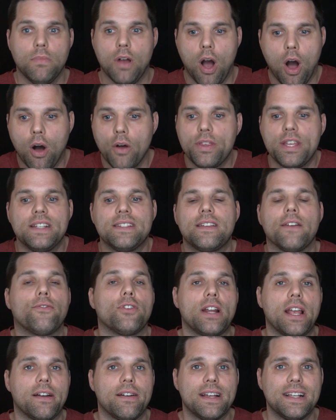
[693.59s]
all these
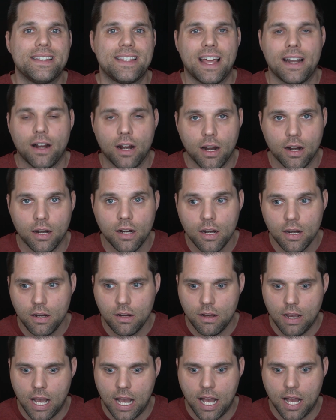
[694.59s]
different areas that are,
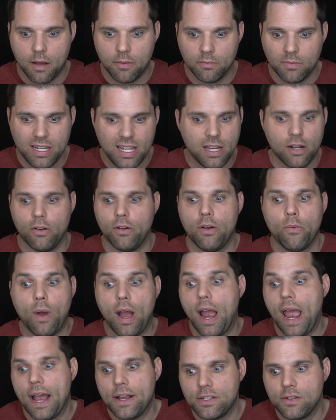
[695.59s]

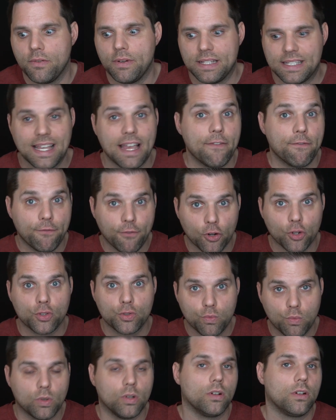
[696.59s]
as you would say,
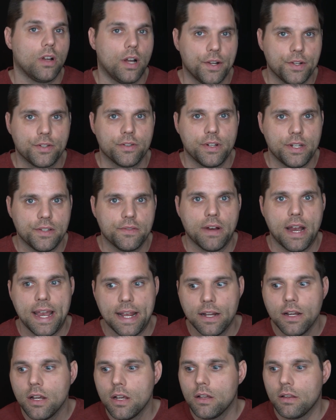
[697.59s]
first world countries,
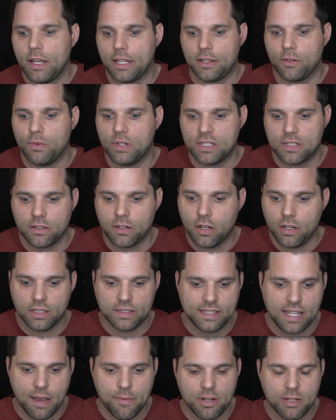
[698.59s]
right? Like the ones that are all
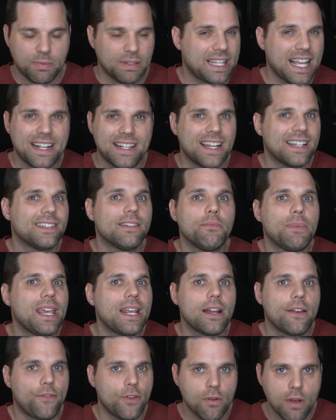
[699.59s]
established. But that doesn't
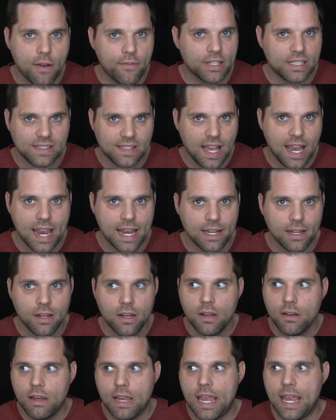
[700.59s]
mean if you have a site
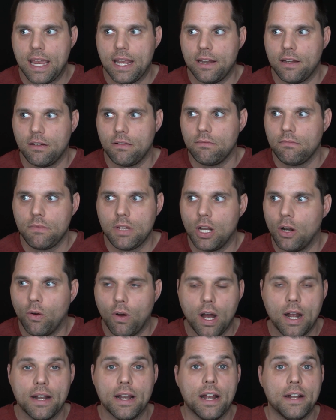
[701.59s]
in,
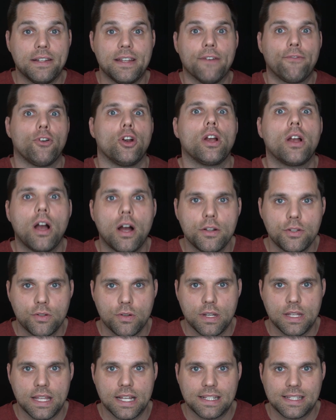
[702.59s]
a different
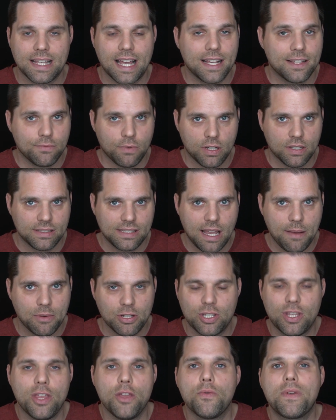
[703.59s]
country that's not as well
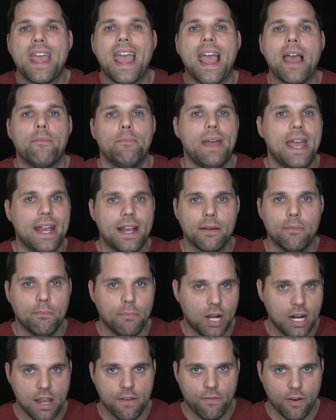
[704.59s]
established that you can't make
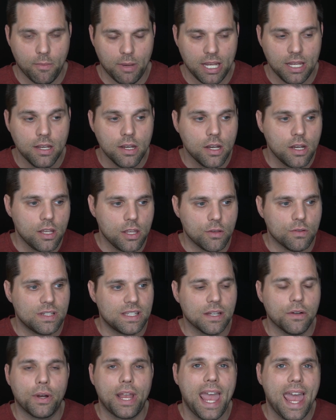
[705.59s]
money from it. You
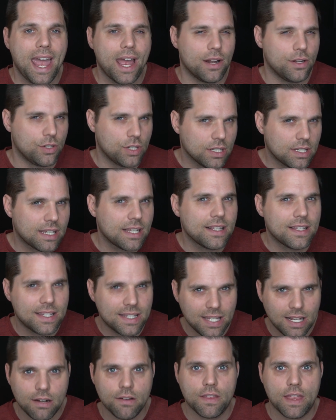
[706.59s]
still can. Just
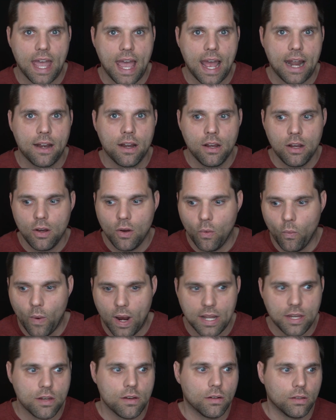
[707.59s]
consider that
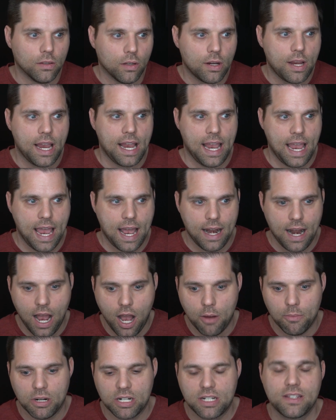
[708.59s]
when you're looking at
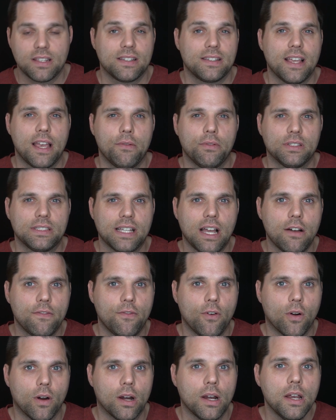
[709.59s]
how much the site will sell
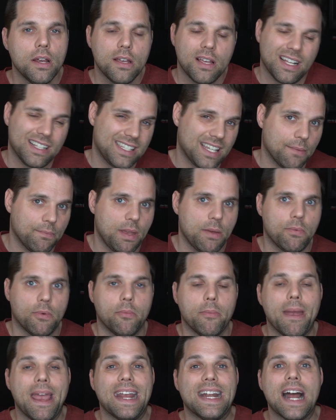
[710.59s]
for, that some people
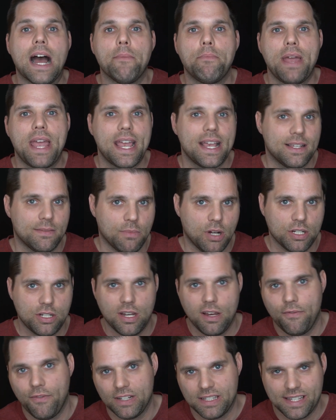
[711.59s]
may not pay as much
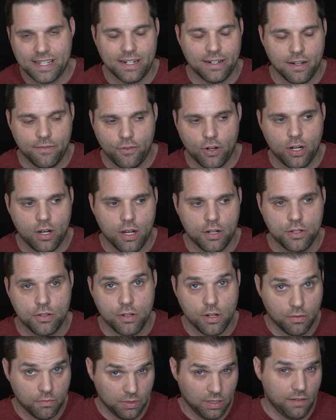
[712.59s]
if it's in a different
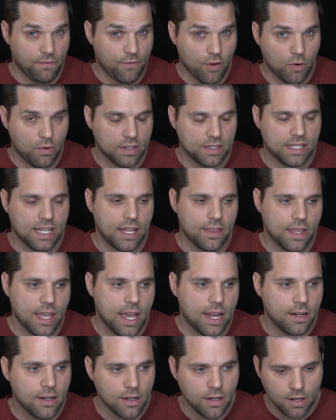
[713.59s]
country or really focused on
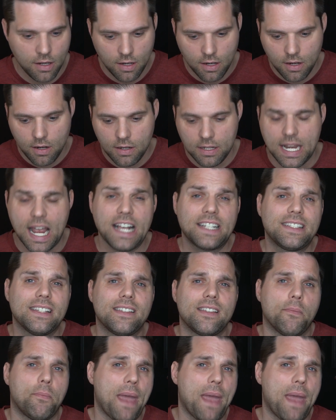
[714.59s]
that. Next is a